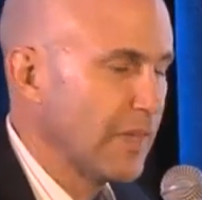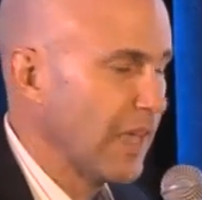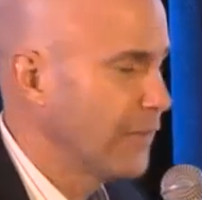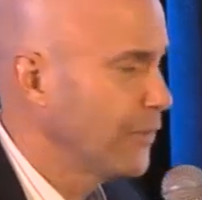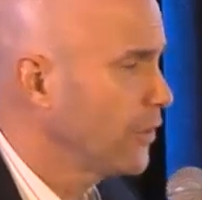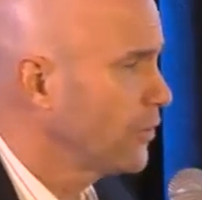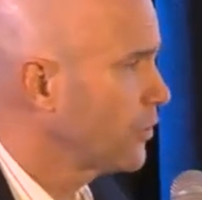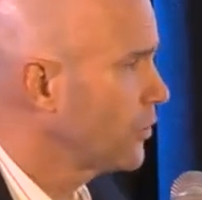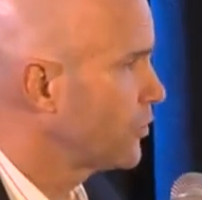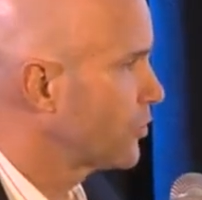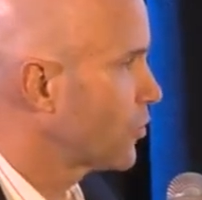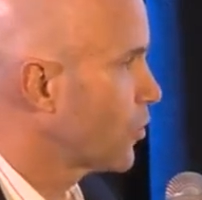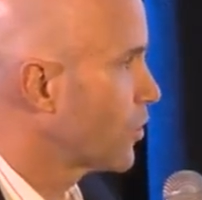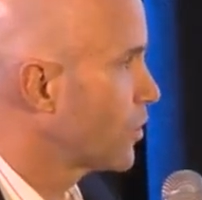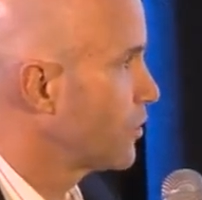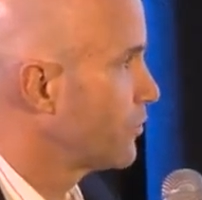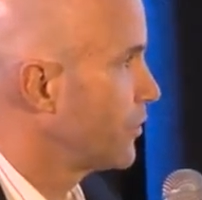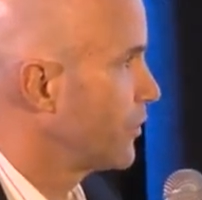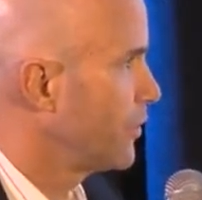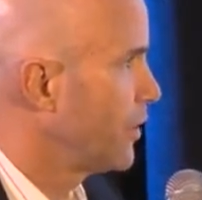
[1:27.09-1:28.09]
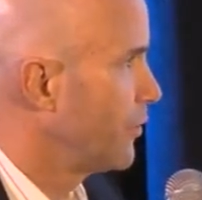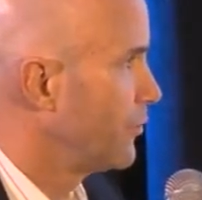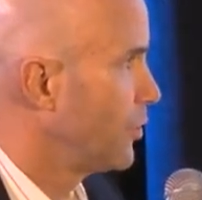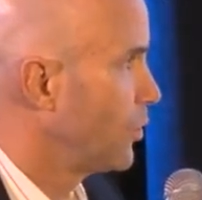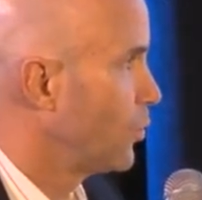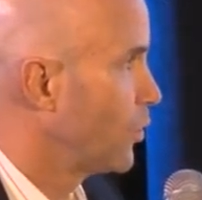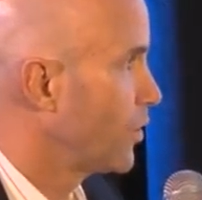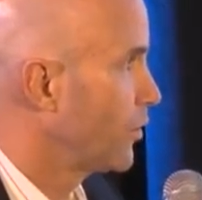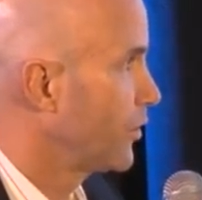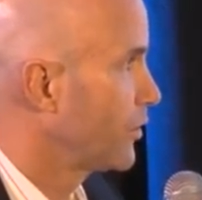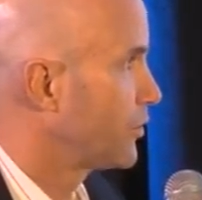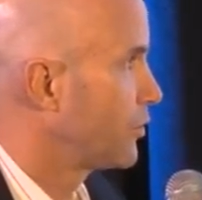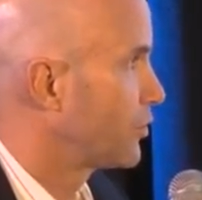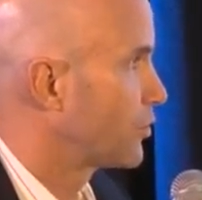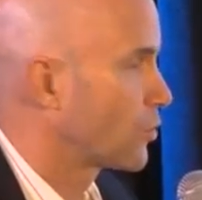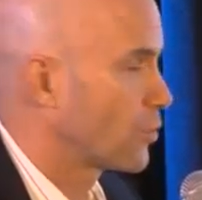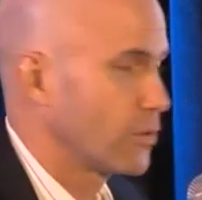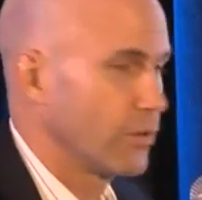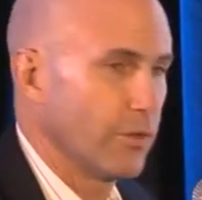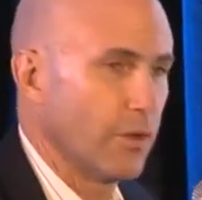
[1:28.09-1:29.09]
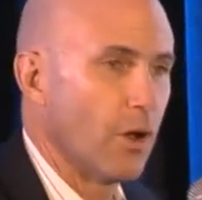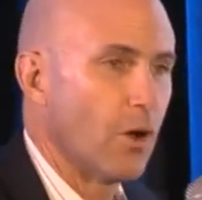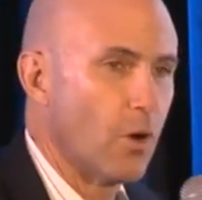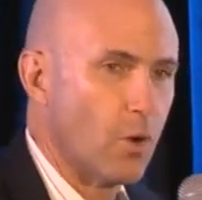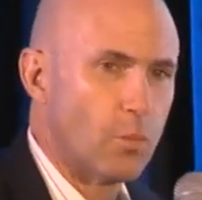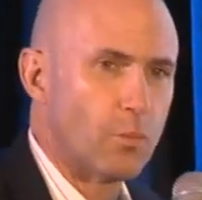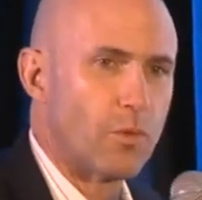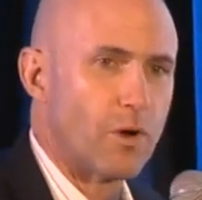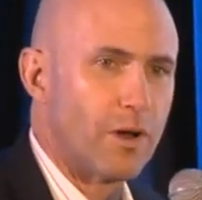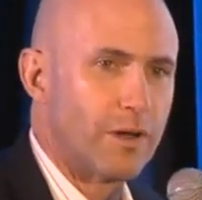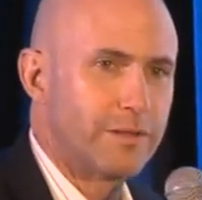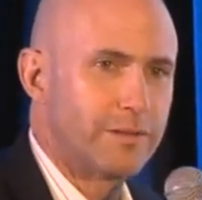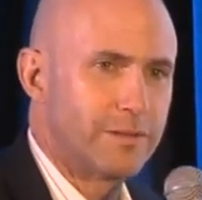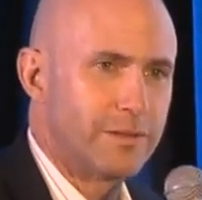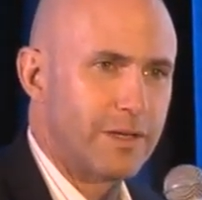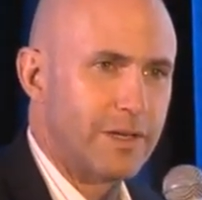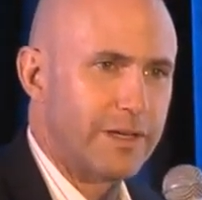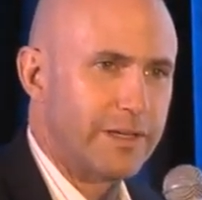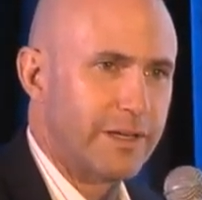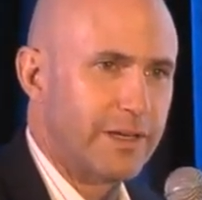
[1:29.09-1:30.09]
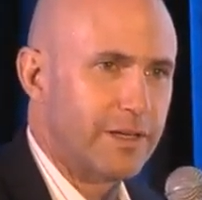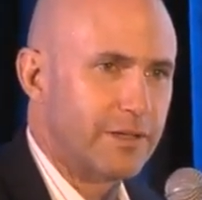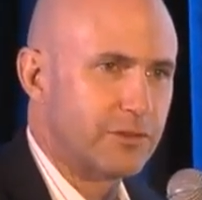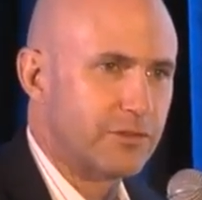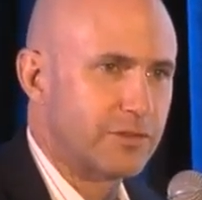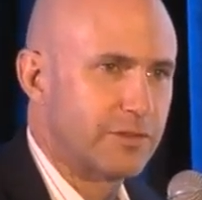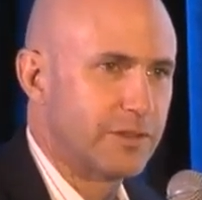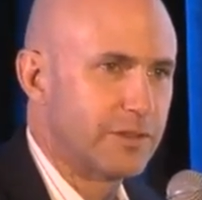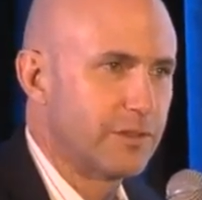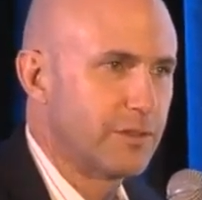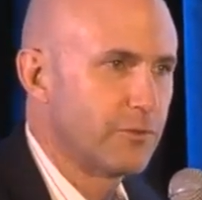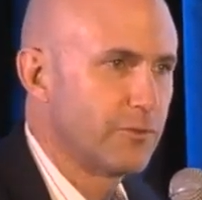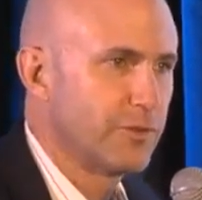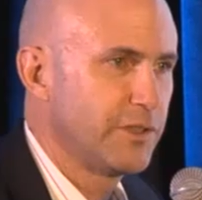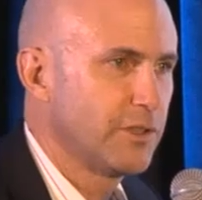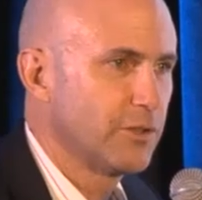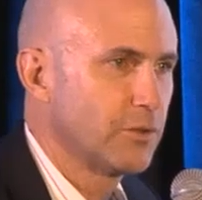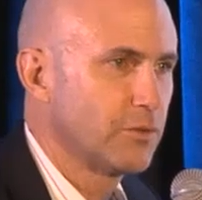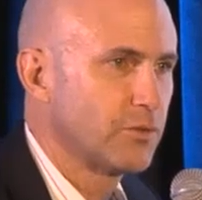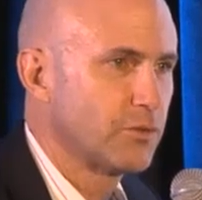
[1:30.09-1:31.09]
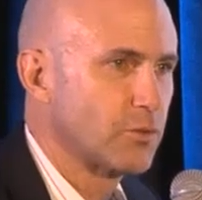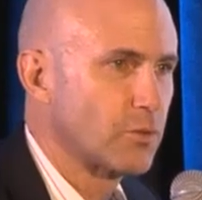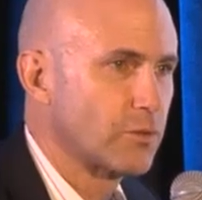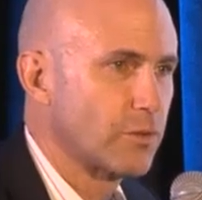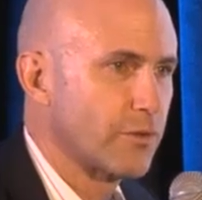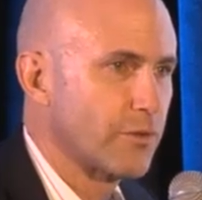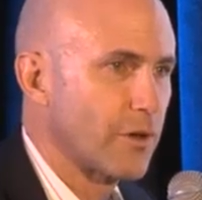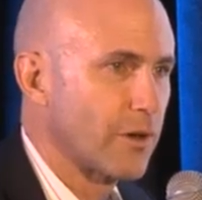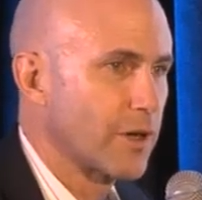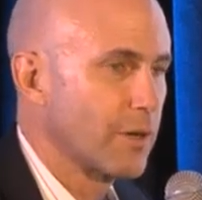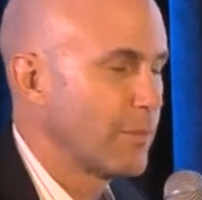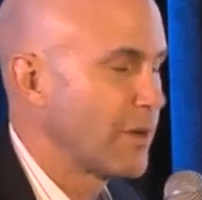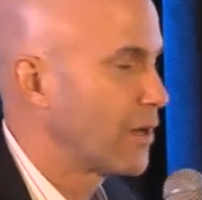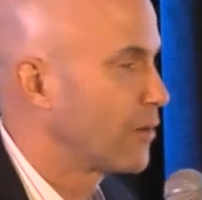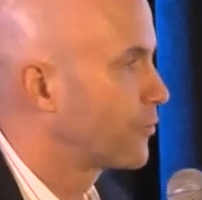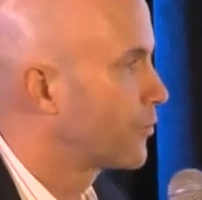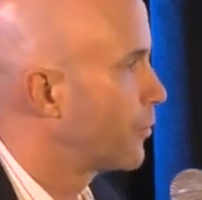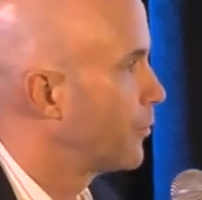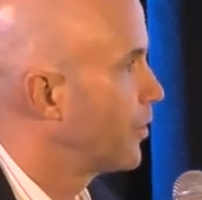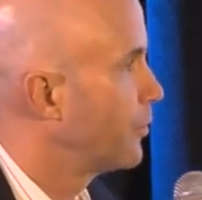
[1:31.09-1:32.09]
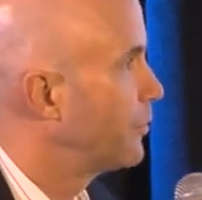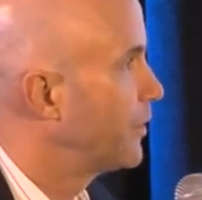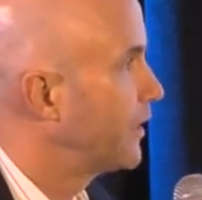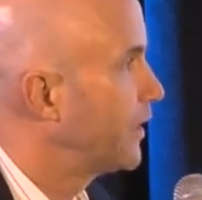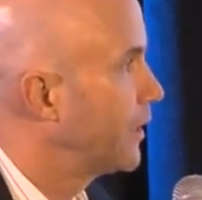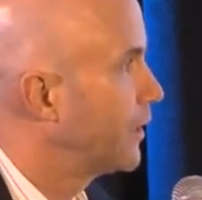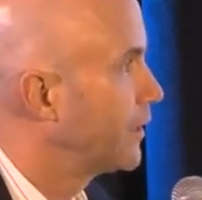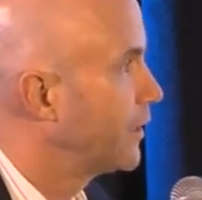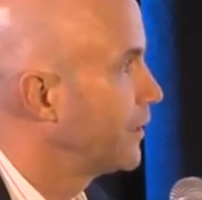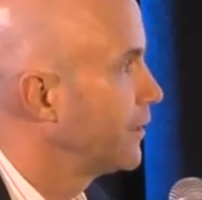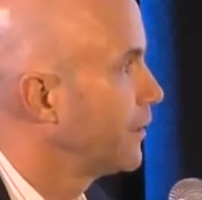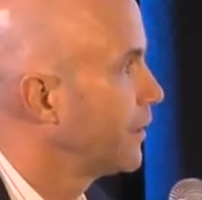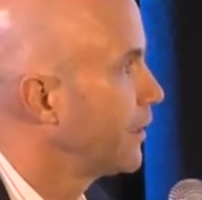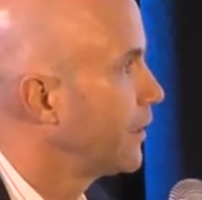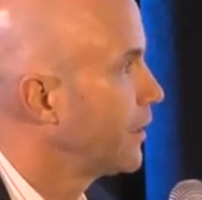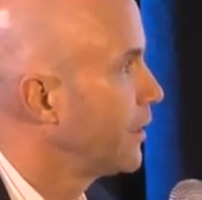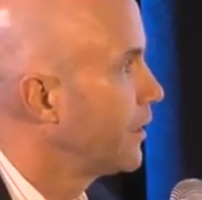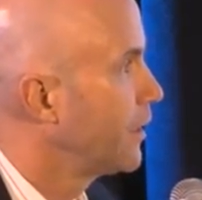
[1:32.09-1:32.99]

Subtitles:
And this is sort of, if you will, this is sort of the home run, I guess, that the field sort of thought about from the beginning.